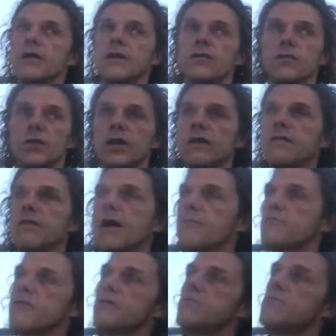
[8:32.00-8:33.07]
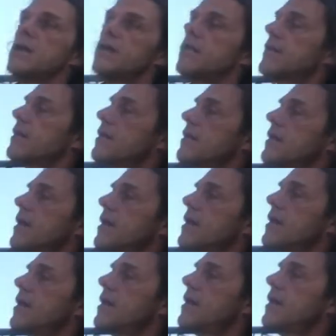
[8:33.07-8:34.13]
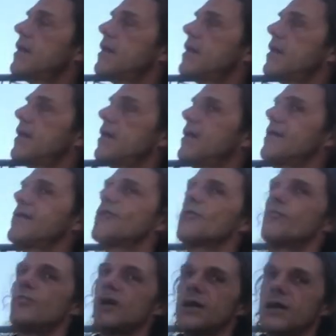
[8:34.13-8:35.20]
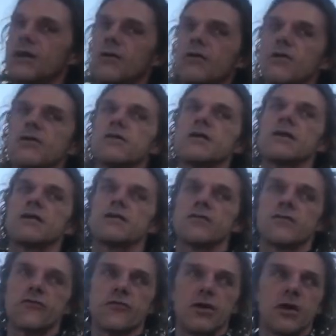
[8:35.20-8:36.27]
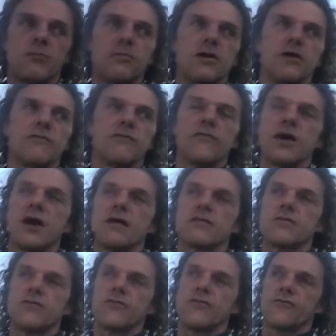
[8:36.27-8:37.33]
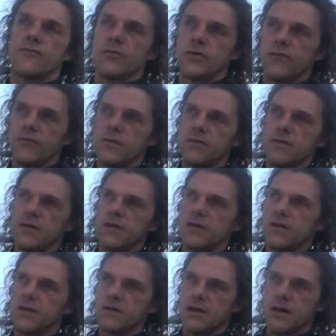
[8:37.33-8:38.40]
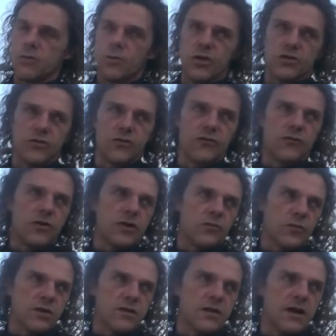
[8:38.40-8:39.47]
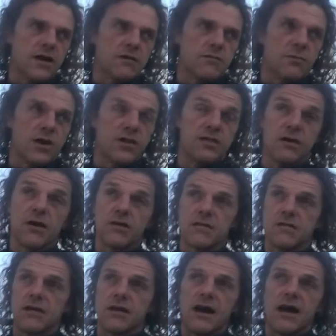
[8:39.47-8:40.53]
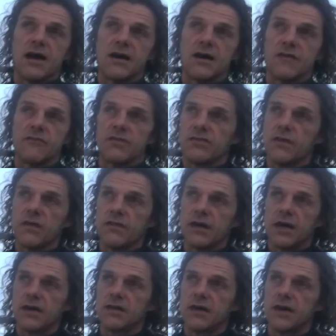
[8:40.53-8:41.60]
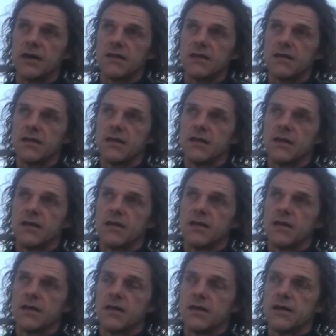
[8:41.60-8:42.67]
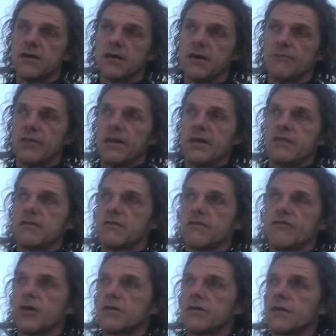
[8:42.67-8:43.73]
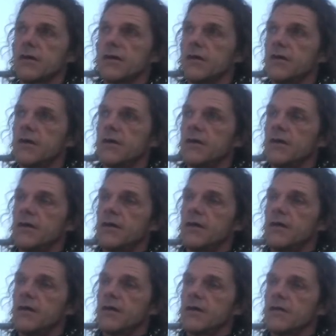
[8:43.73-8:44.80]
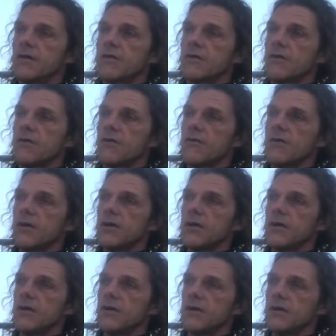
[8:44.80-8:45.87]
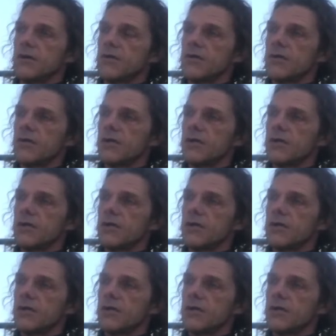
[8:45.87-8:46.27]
like 20 times a minute in a day. And your body learns extremely fast. You've been seeing this, like what you've done with an ice bath. Honestly, I haven't done that yet. You know, and I'm the instructor. So, your